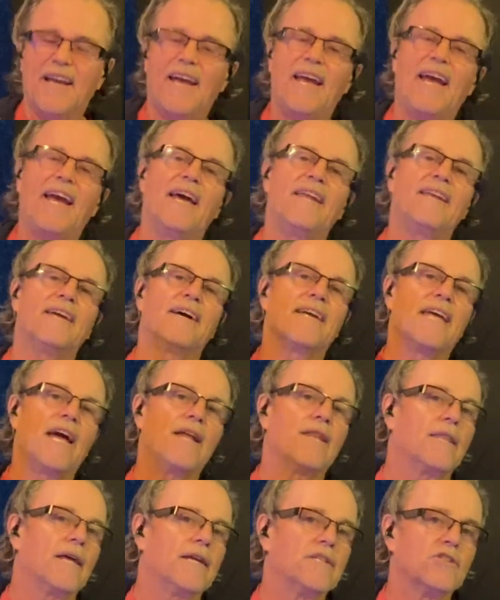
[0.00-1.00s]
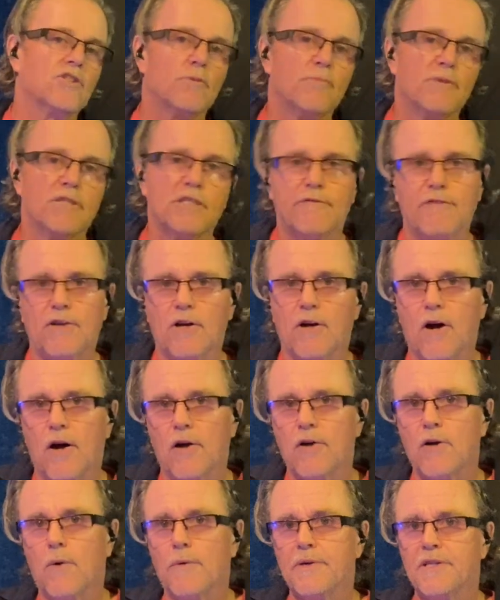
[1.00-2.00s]
And again, thanks so much for your
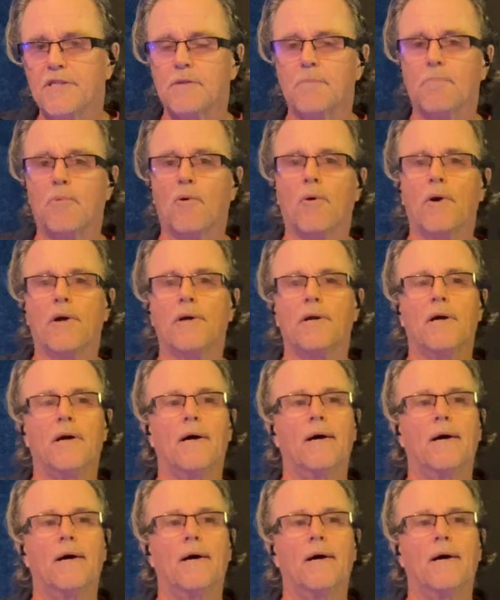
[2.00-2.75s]
ongoing support.